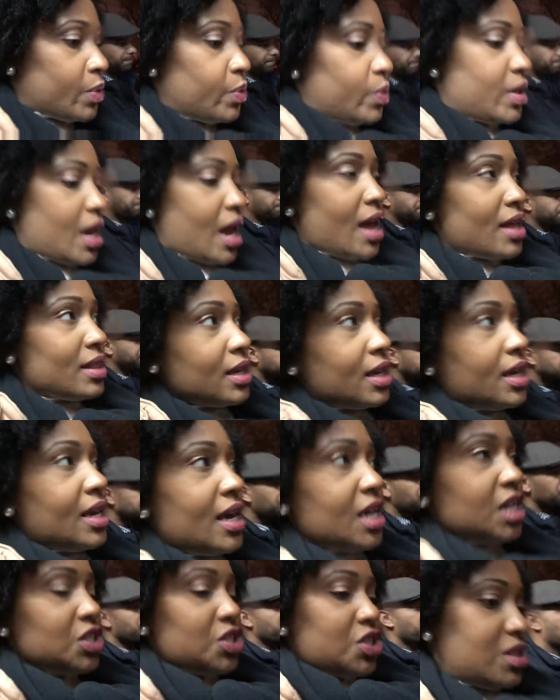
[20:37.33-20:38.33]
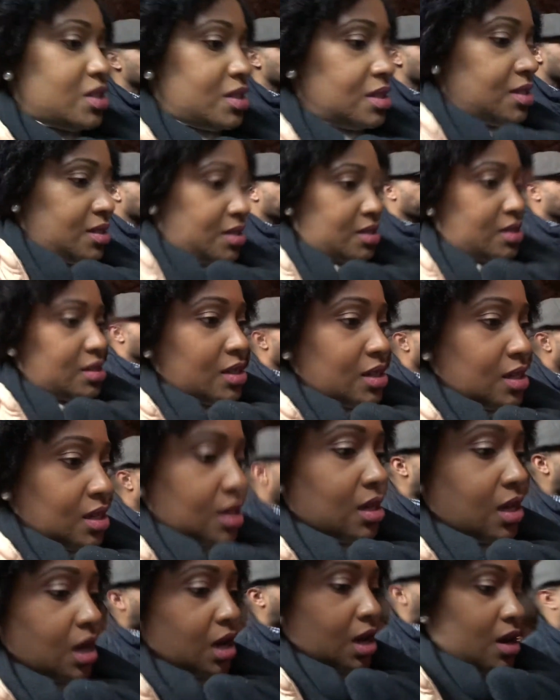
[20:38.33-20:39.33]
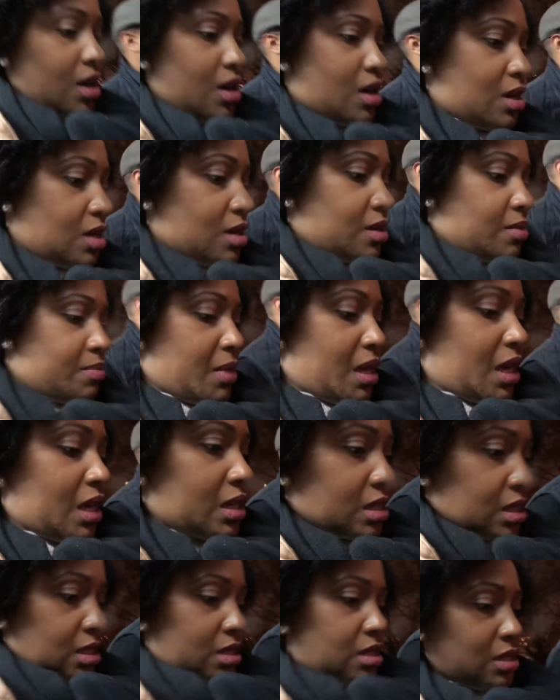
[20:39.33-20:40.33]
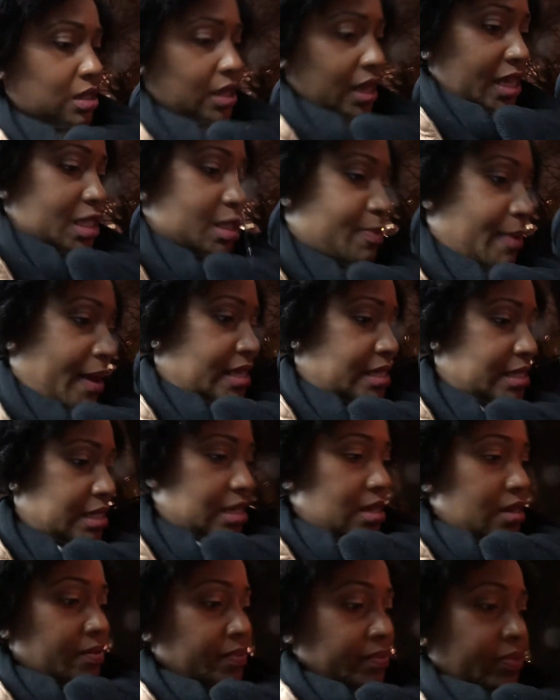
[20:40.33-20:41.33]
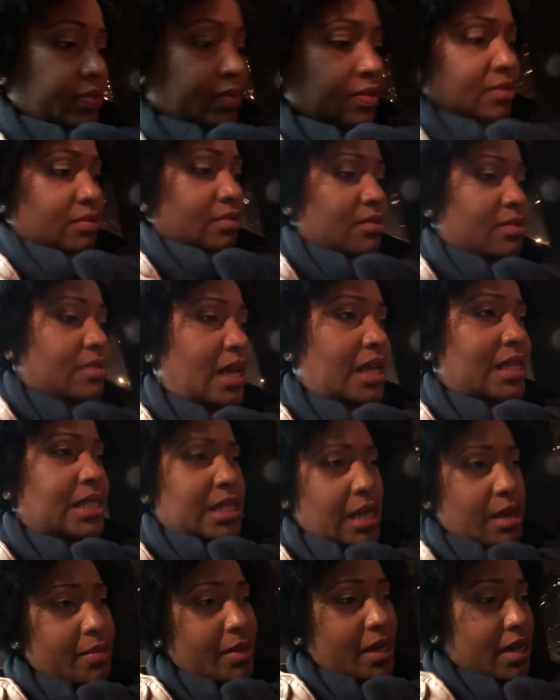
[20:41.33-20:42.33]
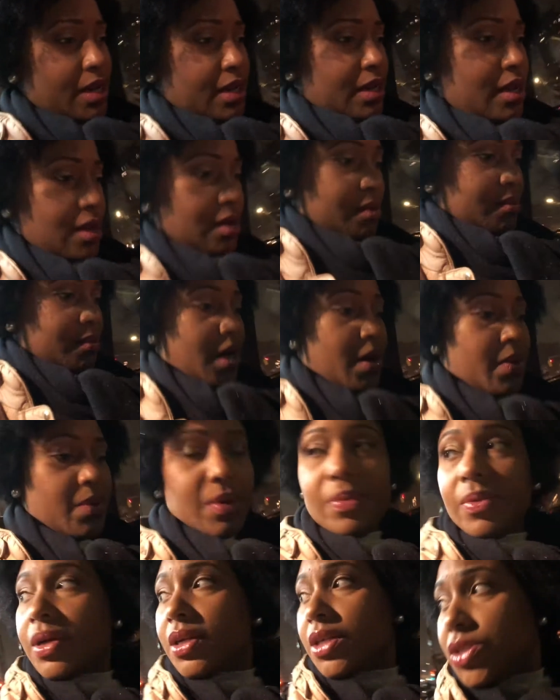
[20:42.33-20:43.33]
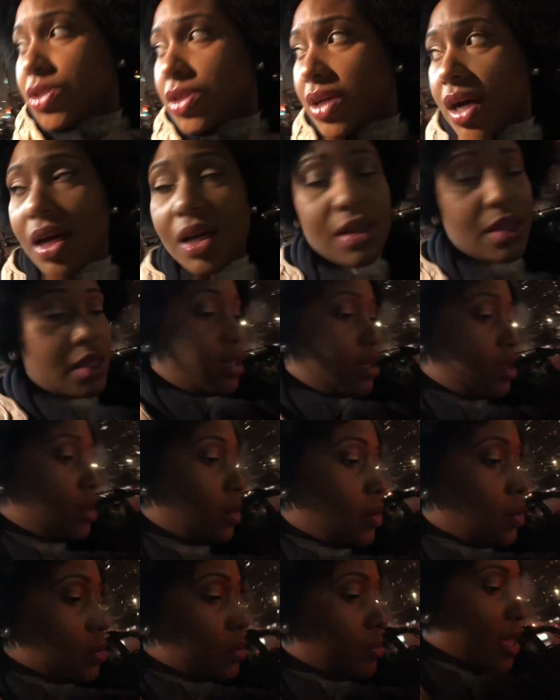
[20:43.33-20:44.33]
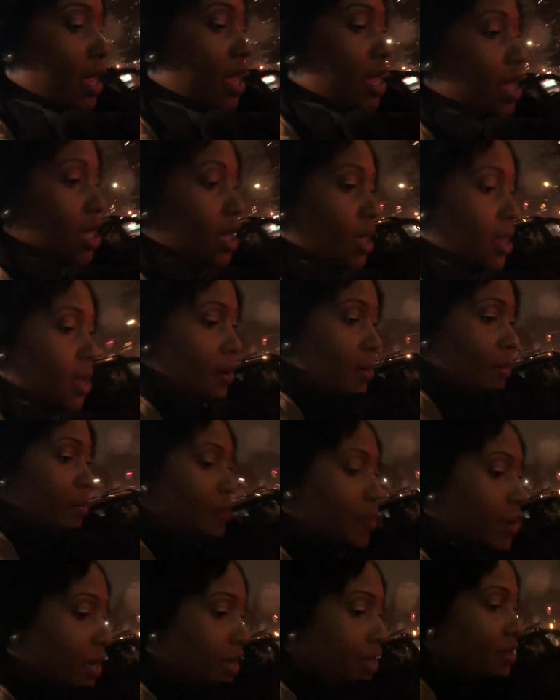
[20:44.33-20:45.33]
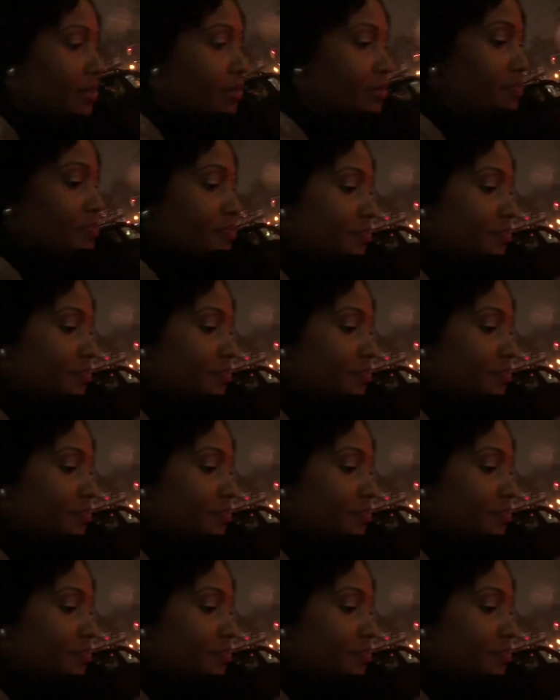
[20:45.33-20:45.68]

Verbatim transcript: We had the Cajun uh, mix, like spicy. Next time I come, I would want to try the Old Bay, but